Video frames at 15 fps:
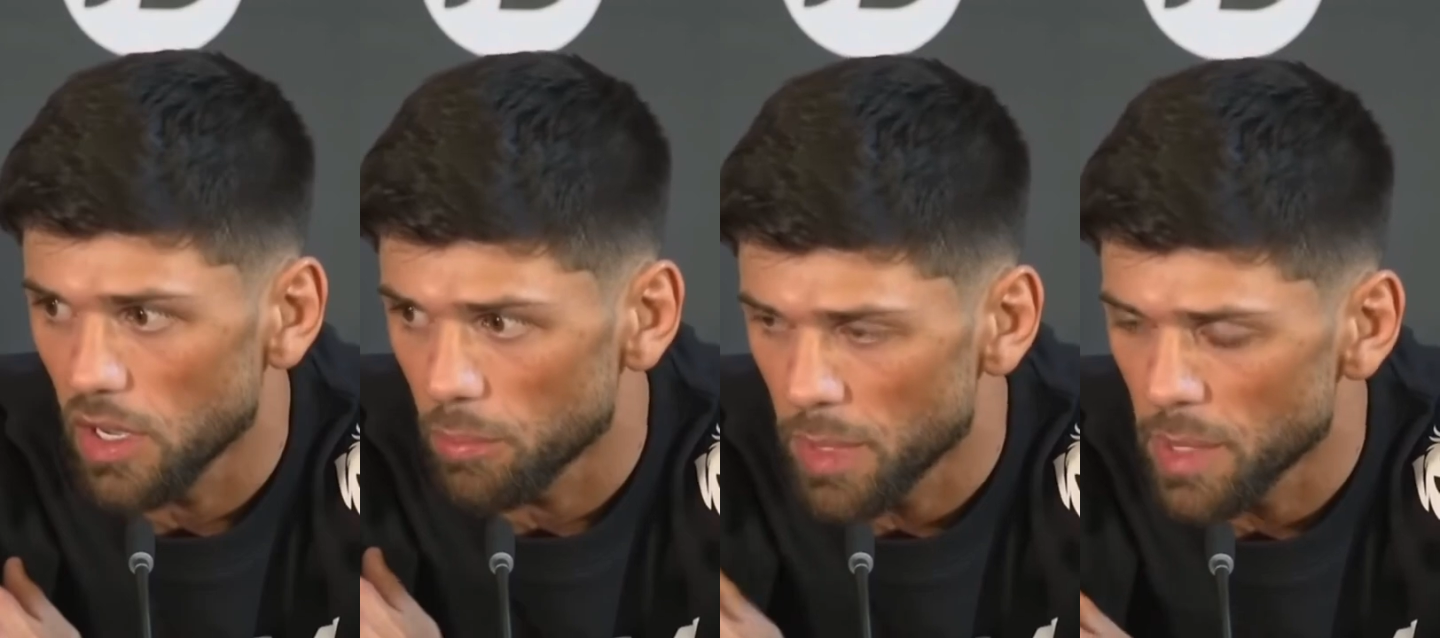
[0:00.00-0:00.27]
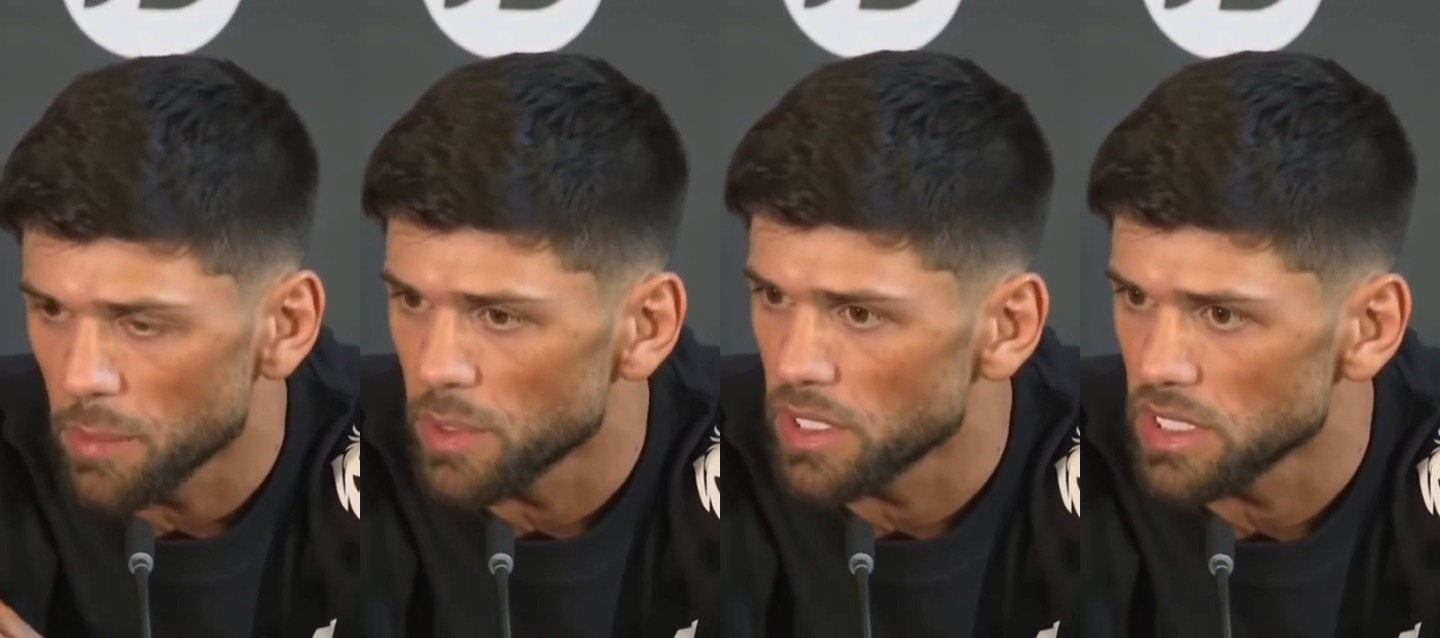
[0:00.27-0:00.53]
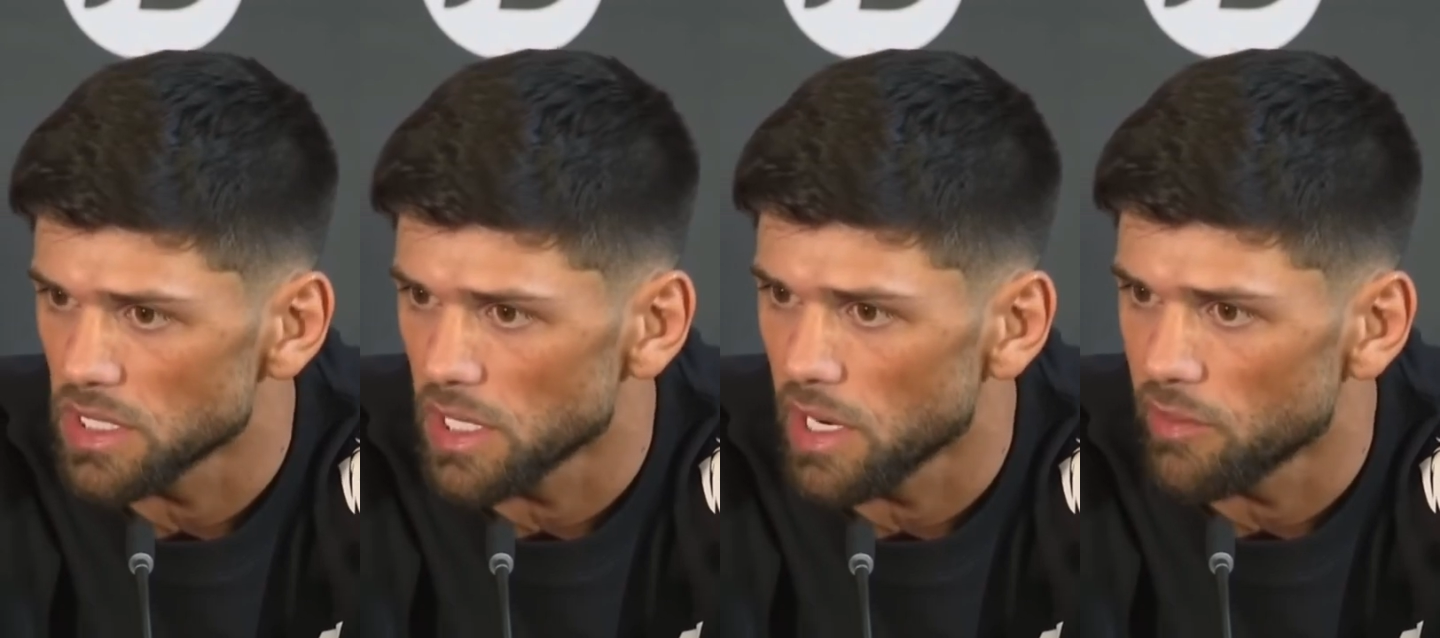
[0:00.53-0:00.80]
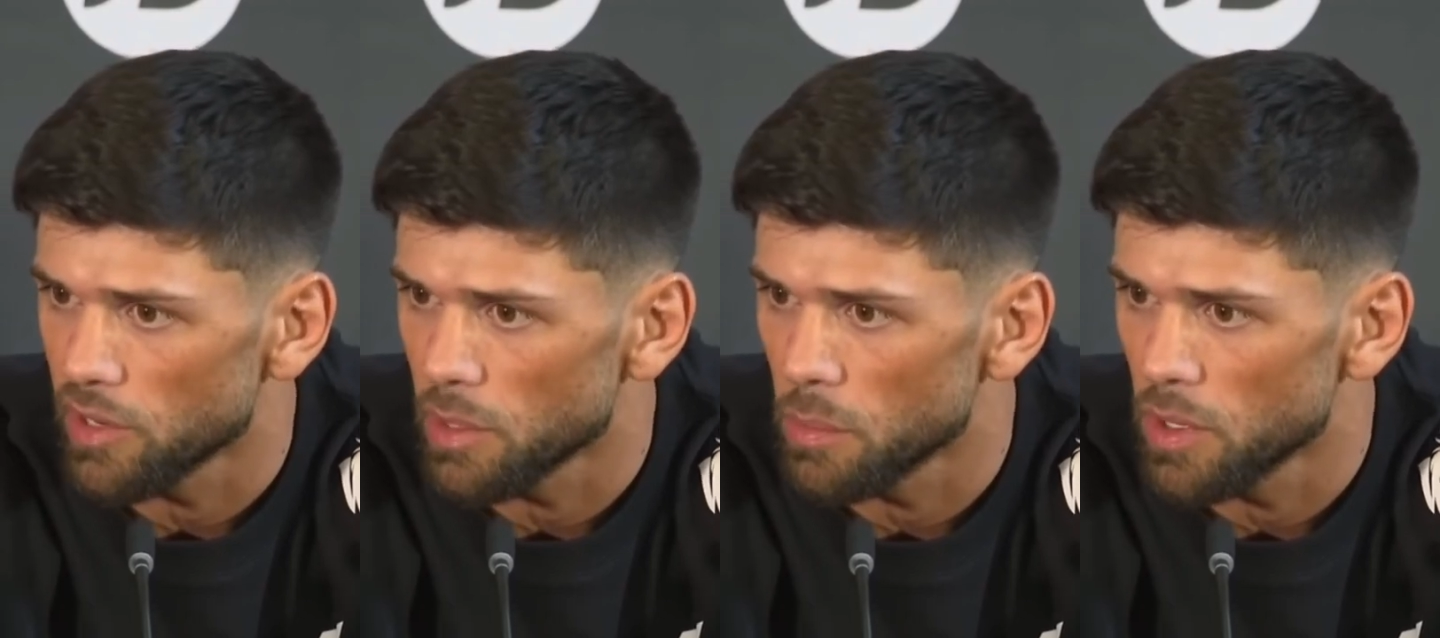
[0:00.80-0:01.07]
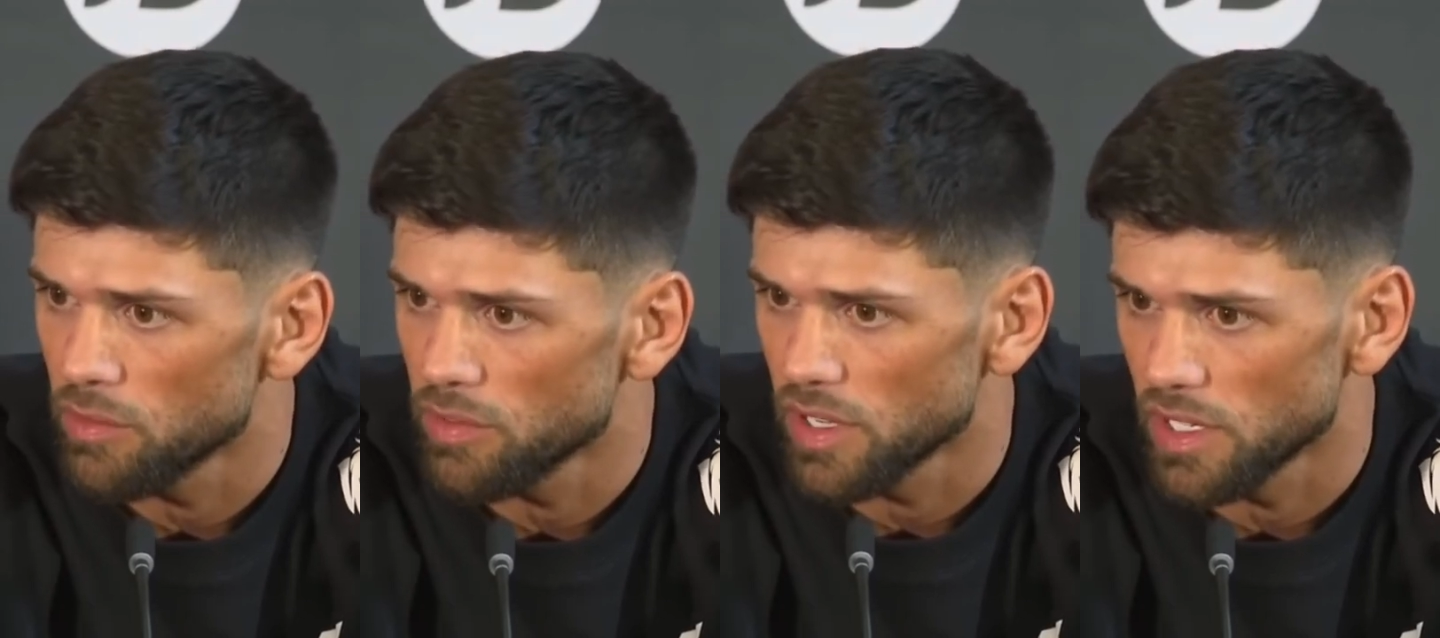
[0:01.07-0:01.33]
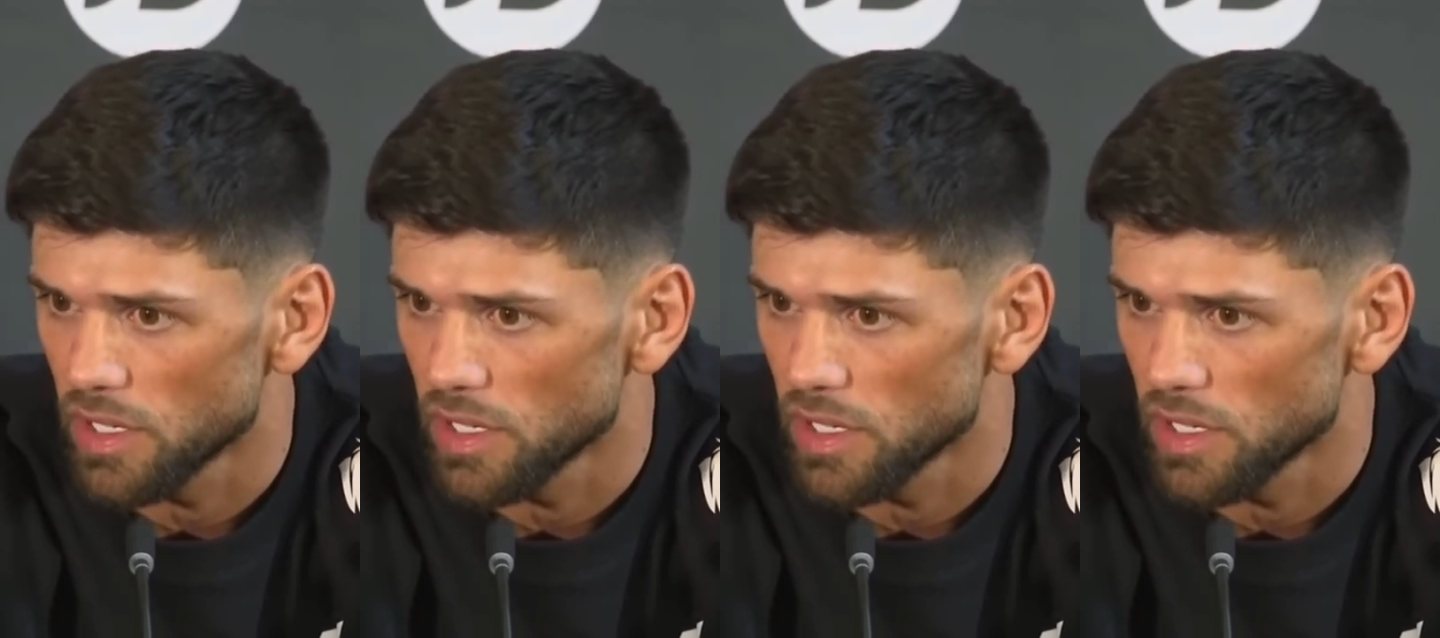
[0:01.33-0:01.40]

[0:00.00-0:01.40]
on paper he's a level above,